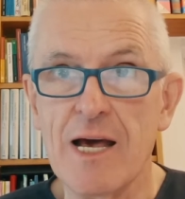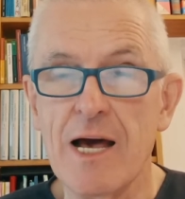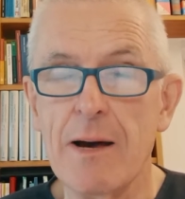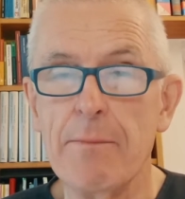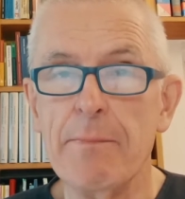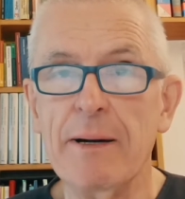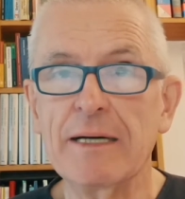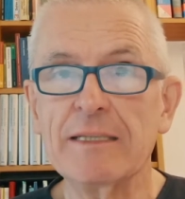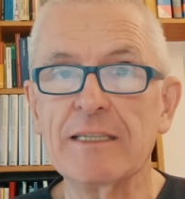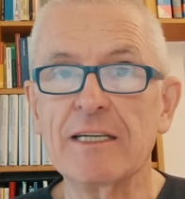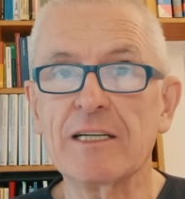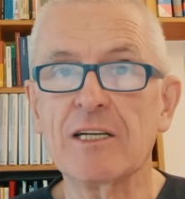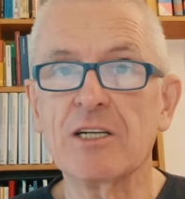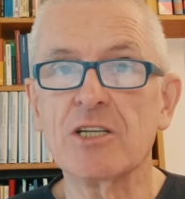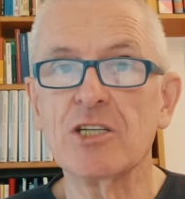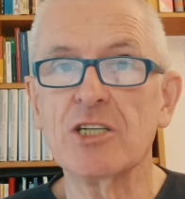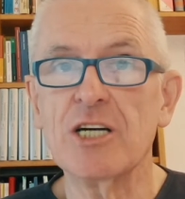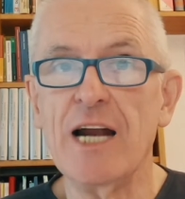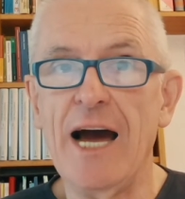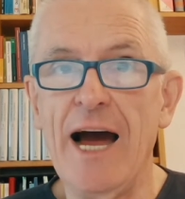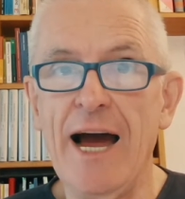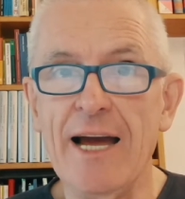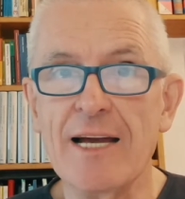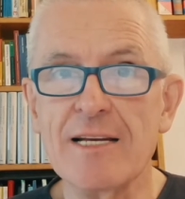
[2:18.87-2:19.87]
but a
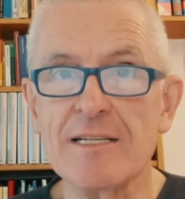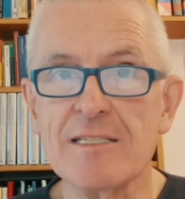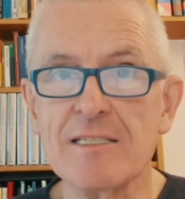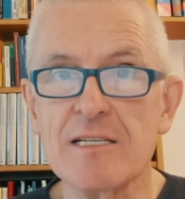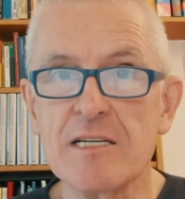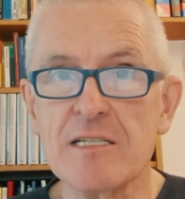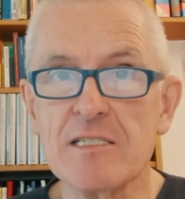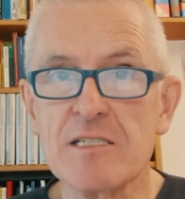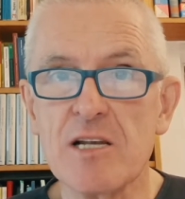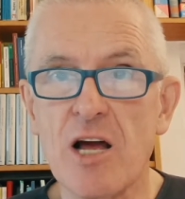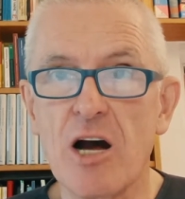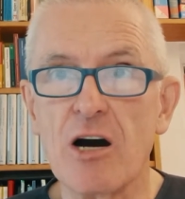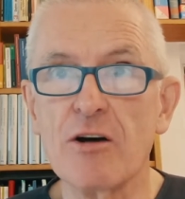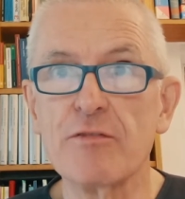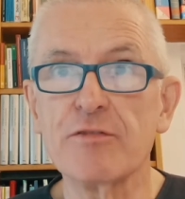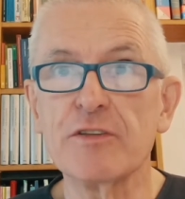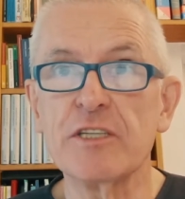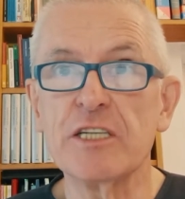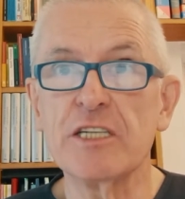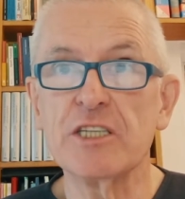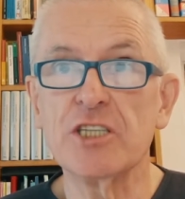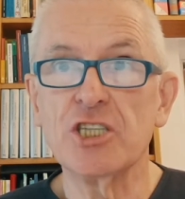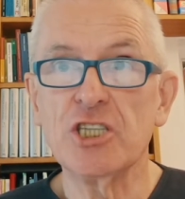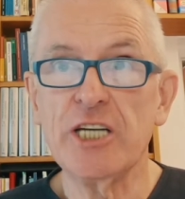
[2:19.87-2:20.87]
crisis of
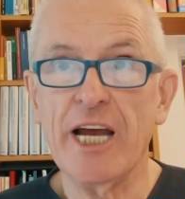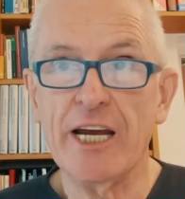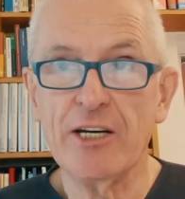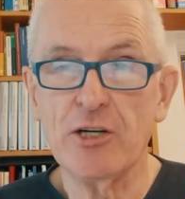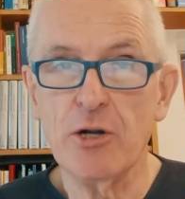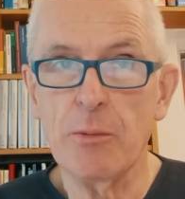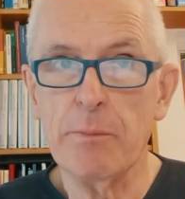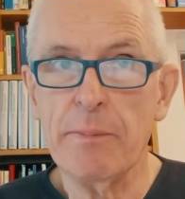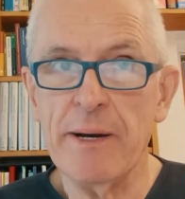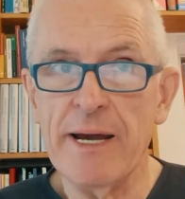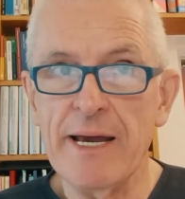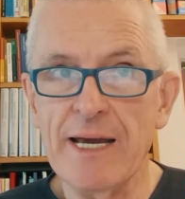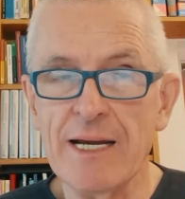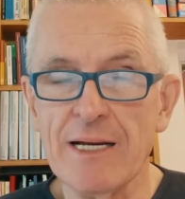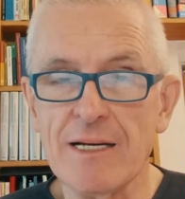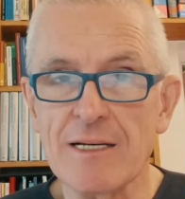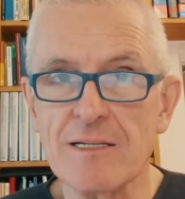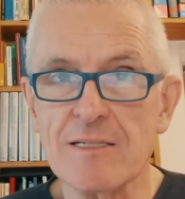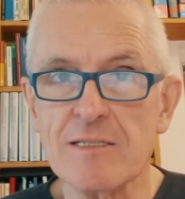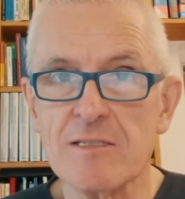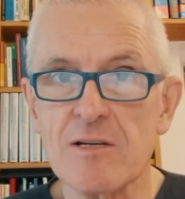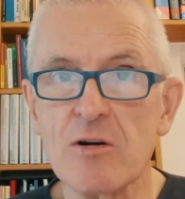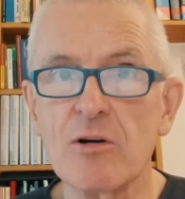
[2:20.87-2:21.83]
the shadow banks